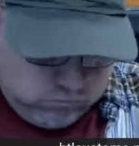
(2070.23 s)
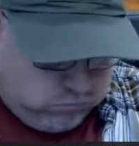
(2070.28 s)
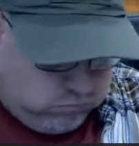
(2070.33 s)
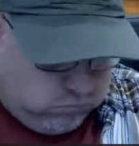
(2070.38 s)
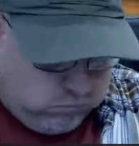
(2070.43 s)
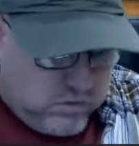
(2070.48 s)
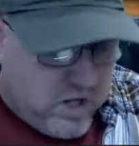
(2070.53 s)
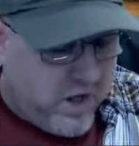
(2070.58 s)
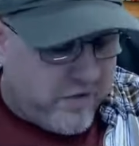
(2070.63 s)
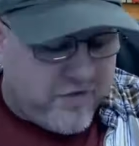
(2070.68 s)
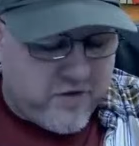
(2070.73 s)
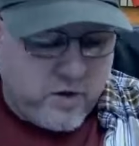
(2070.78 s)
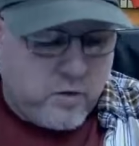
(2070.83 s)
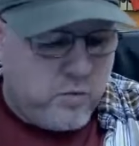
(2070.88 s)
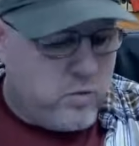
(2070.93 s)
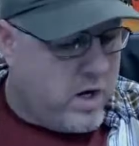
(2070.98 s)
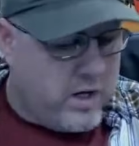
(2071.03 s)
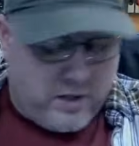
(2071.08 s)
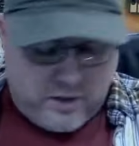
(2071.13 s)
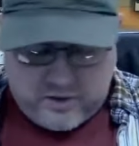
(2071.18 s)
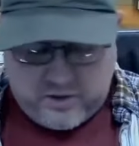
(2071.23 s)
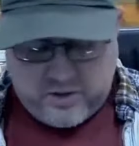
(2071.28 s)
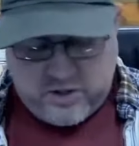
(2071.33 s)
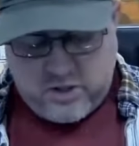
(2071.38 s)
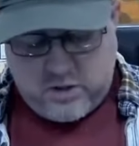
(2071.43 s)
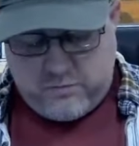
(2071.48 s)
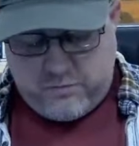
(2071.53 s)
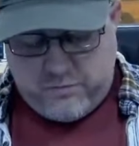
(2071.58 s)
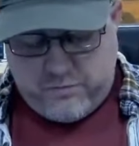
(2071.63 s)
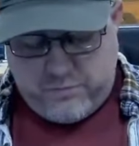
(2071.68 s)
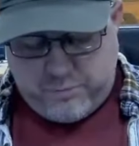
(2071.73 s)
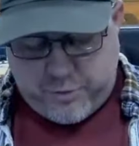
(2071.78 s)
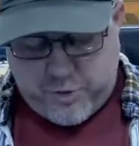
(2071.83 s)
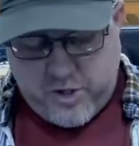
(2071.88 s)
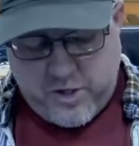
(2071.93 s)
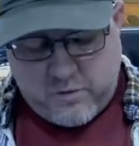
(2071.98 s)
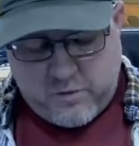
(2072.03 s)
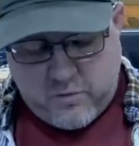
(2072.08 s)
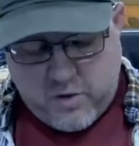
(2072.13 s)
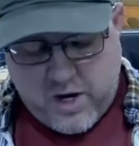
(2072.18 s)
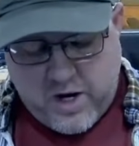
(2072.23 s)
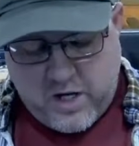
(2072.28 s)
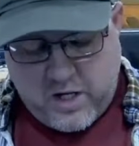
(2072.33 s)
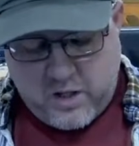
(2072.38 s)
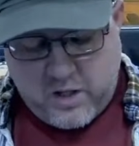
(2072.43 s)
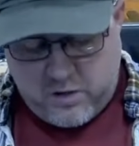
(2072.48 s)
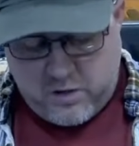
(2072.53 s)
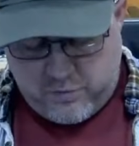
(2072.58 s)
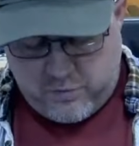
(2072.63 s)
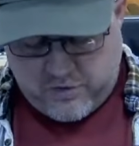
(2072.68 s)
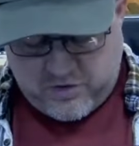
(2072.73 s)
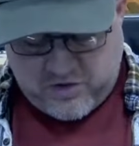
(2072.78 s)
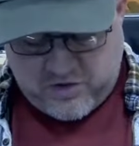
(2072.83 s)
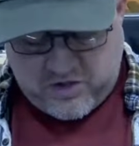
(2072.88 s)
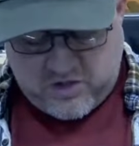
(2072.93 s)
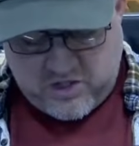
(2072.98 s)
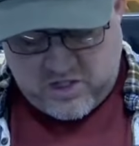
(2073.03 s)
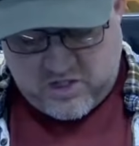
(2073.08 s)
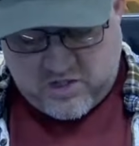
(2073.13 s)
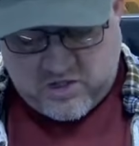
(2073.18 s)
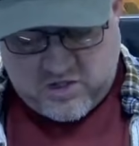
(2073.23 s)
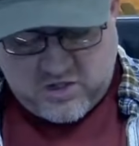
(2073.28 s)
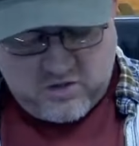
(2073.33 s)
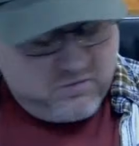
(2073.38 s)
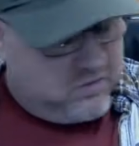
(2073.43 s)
Nothing wanted to print right. It was just